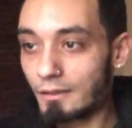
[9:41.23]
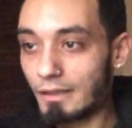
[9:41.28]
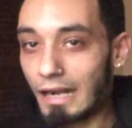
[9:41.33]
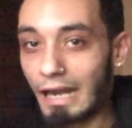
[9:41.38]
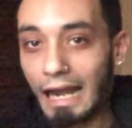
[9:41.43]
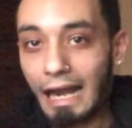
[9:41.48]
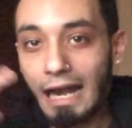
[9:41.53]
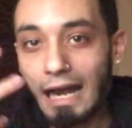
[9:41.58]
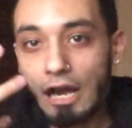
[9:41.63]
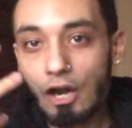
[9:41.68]

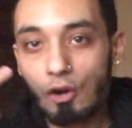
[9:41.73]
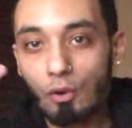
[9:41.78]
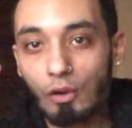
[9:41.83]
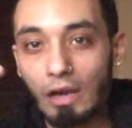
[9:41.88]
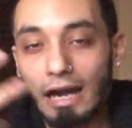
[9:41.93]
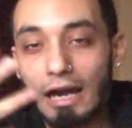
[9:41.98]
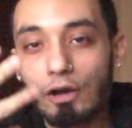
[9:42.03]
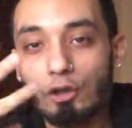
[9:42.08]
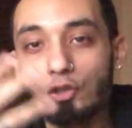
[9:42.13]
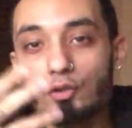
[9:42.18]
how
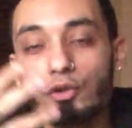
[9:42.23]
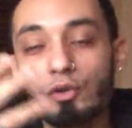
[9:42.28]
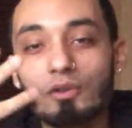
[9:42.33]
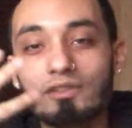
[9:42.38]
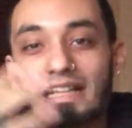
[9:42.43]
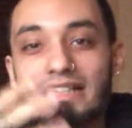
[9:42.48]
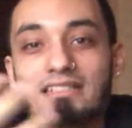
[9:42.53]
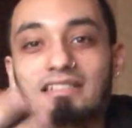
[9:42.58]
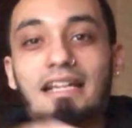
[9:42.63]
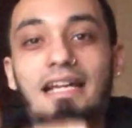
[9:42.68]
how are you going?
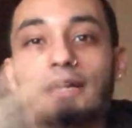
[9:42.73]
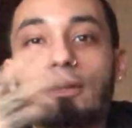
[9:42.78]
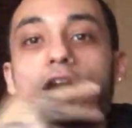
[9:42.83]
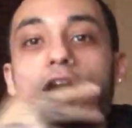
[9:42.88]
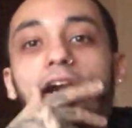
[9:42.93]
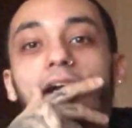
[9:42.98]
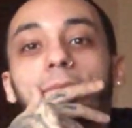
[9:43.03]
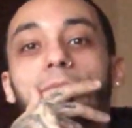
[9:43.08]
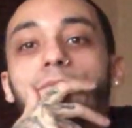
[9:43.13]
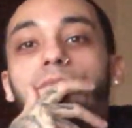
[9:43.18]
That's like, all
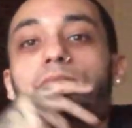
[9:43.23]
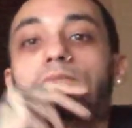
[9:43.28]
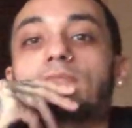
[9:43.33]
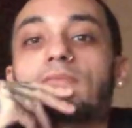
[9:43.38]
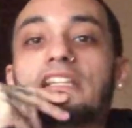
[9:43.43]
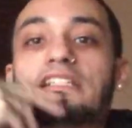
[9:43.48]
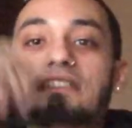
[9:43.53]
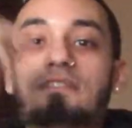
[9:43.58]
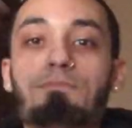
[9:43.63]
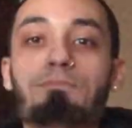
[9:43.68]
right,
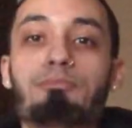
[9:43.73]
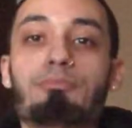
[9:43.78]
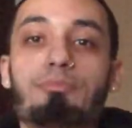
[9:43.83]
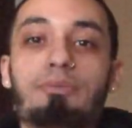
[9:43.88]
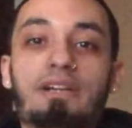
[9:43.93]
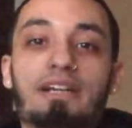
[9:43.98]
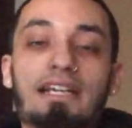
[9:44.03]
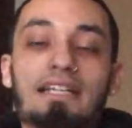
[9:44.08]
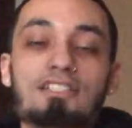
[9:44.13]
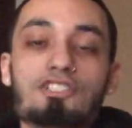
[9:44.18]
let's
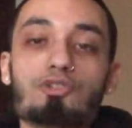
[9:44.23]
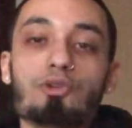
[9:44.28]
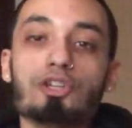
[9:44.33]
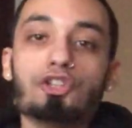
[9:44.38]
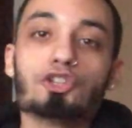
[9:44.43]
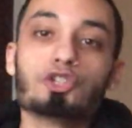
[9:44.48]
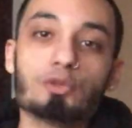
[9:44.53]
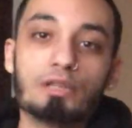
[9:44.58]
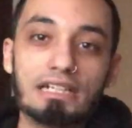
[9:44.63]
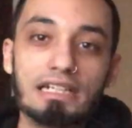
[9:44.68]
bring it into a
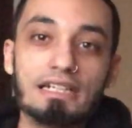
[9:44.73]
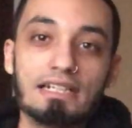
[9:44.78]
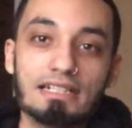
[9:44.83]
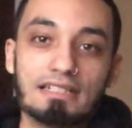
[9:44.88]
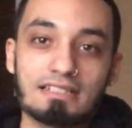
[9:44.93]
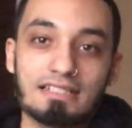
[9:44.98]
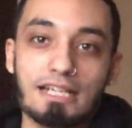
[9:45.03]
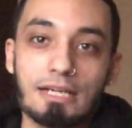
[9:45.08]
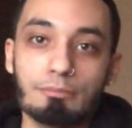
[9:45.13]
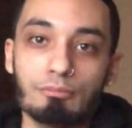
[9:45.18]
3D
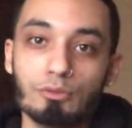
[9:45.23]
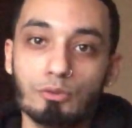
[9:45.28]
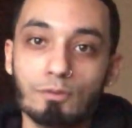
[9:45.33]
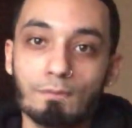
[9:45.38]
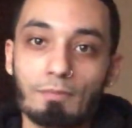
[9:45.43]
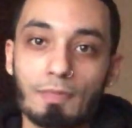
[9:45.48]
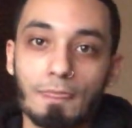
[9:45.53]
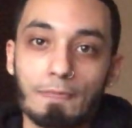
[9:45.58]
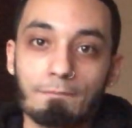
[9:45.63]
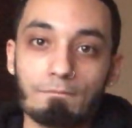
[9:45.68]
example.
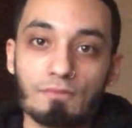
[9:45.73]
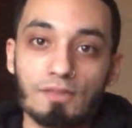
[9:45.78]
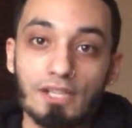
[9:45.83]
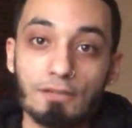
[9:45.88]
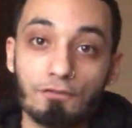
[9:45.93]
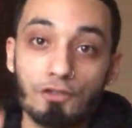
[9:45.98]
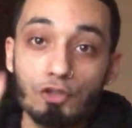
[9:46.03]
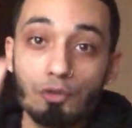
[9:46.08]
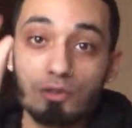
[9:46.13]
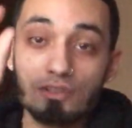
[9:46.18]

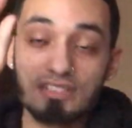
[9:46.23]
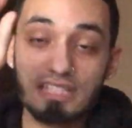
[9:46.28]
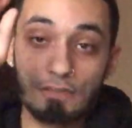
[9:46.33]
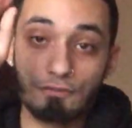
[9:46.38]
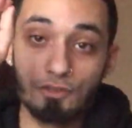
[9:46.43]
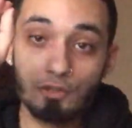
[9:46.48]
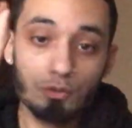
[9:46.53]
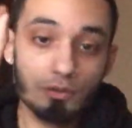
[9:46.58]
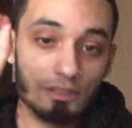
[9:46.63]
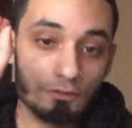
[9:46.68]
If you was
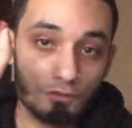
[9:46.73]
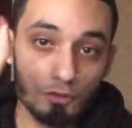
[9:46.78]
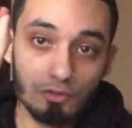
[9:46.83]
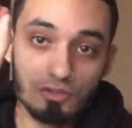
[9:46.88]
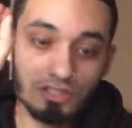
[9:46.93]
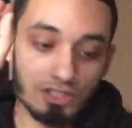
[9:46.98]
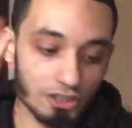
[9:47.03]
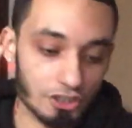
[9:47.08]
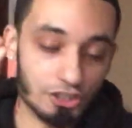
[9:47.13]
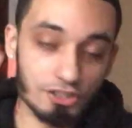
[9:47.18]
if you if you
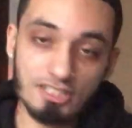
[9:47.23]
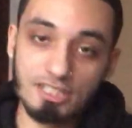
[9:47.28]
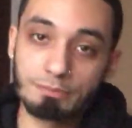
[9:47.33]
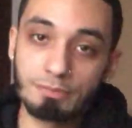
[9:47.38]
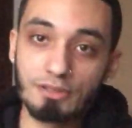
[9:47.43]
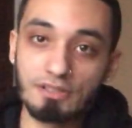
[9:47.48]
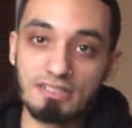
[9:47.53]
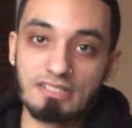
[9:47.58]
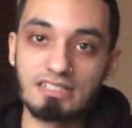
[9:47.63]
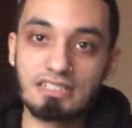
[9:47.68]
took your
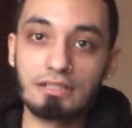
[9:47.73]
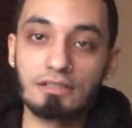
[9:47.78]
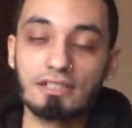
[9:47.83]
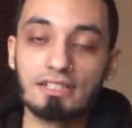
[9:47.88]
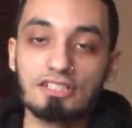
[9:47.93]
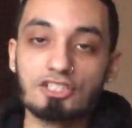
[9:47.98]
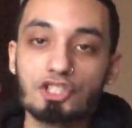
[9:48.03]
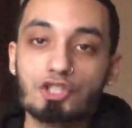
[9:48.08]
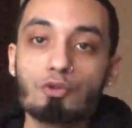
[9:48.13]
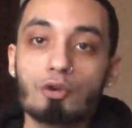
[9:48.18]
spirit
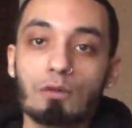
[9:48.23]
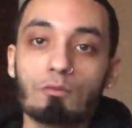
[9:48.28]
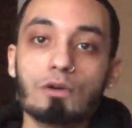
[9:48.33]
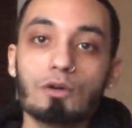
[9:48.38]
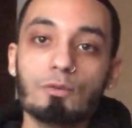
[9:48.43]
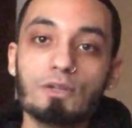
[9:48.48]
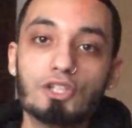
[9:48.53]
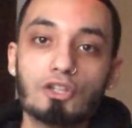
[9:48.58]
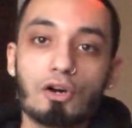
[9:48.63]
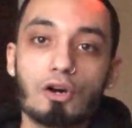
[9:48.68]
serious, you are
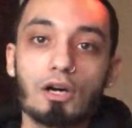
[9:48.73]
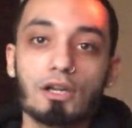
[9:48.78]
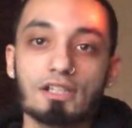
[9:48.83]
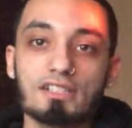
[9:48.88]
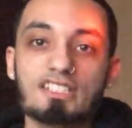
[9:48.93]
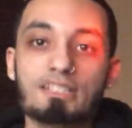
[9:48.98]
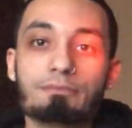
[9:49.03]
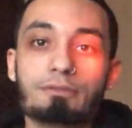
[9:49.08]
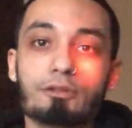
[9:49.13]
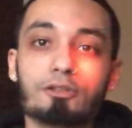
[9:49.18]
what we call a
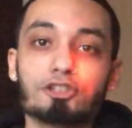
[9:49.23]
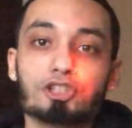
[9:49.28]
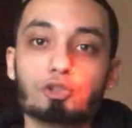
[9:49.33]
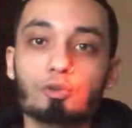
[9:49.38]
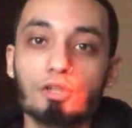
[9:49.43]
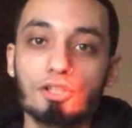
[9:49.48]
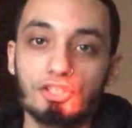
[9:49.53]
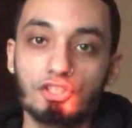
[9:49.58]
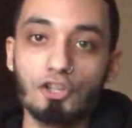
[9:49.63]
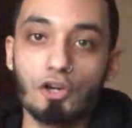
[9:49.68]

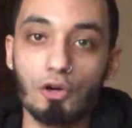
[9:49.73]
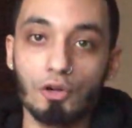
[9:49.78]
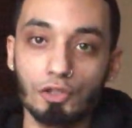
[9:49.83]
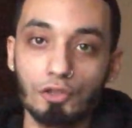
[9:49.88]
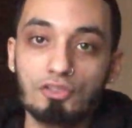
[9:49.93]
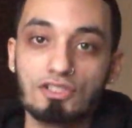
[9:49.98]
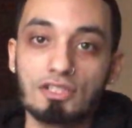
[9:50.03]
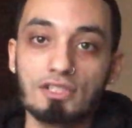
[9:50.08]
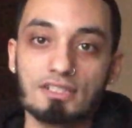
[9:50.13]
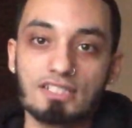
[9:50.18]
spiritual adult.
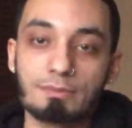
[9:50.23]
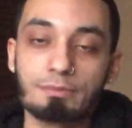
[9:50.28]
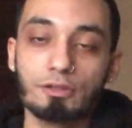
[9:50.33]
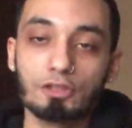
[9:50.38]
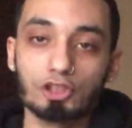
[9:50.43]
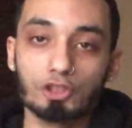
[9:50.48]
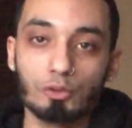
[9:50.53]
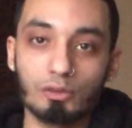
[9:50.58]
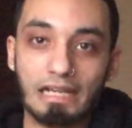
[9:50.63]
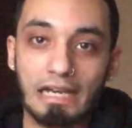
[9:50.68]
You took
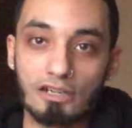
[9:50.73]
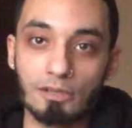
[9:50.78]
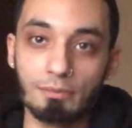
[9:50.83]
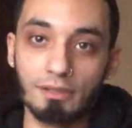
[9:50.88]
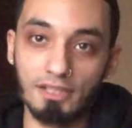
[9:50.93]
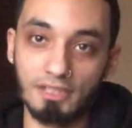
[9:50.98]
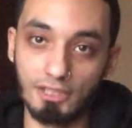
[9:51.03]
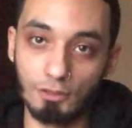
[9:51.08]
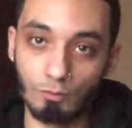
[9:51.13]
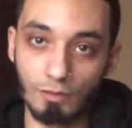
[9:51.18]
spiritual
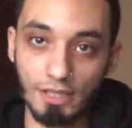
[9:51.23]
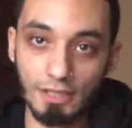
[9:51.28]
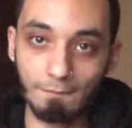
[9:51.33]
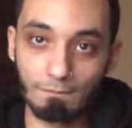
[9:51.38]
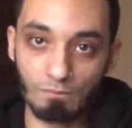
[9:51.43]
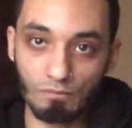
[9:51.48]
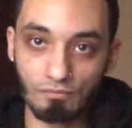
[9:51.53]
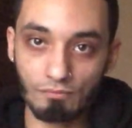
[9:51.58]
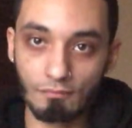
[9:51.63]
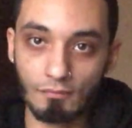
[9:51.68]
accountability, right?
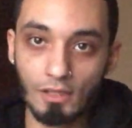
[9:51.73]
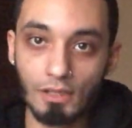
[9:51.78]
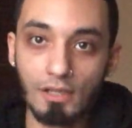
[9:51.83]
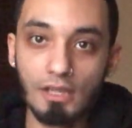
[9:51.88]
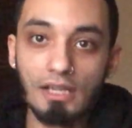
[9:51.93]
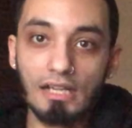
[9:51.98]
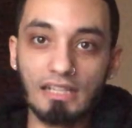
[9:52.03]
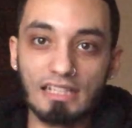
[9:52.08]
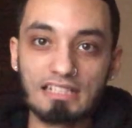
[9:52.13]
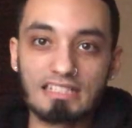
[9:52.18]

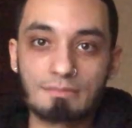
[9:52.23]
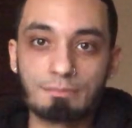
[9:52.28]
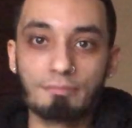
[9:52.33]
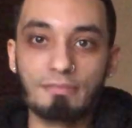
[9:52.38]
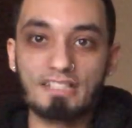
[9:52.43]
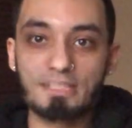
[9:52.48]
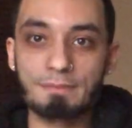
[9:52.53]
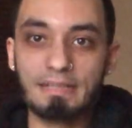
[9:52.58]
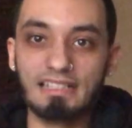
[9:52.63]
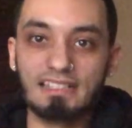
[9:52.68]
Let's
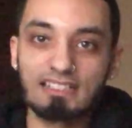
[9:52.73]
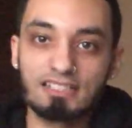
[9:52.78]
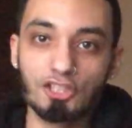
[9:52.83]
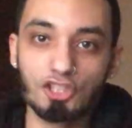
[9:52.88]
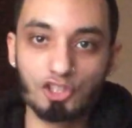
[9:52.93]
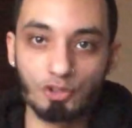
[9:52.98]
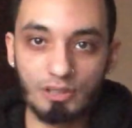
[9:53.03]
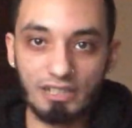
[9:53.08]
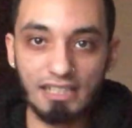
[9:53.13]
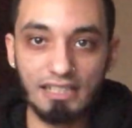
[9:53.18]
let's make this a
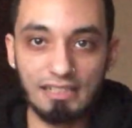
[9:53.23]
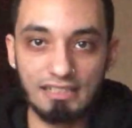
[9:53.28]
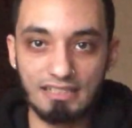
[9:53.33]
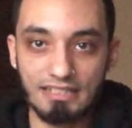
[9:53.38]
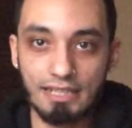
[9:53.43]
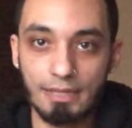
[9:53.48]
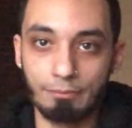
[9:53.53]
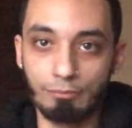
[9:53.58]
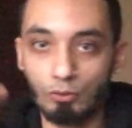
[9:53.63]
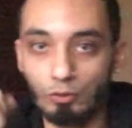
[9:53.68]
3D
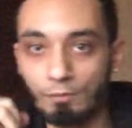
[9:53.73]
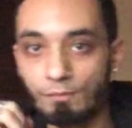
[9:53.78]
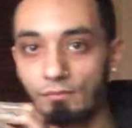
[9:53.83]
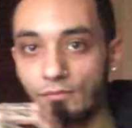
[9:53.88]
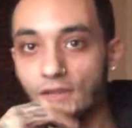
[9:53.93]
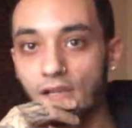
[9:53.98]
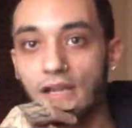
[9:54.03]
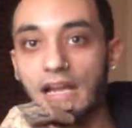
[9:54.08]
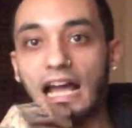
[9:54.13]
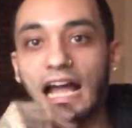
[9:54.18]
example.
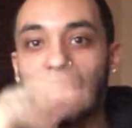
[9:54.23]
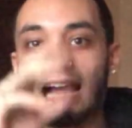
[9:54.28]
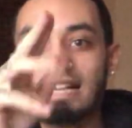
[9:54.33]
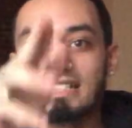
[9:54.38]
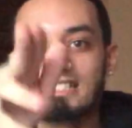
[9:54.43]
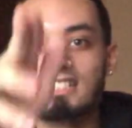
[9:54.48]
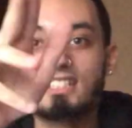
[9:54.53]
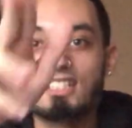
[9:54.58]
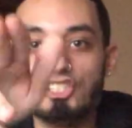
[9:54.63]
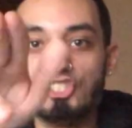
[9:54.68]

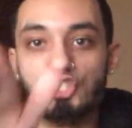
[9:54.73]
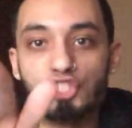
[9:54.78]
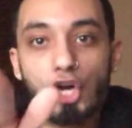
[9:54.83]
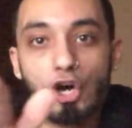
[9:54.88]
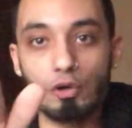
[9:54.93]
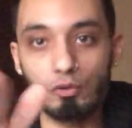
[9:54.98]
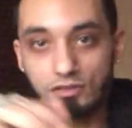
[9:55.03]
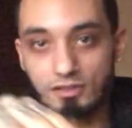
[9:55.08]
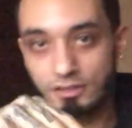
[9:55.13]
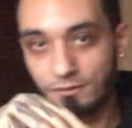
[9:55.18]
As an
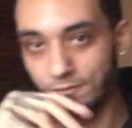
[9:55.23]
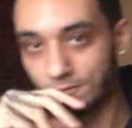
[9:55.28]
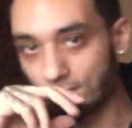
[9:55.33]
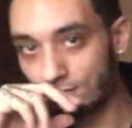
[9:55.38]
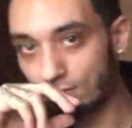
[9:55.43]
adult,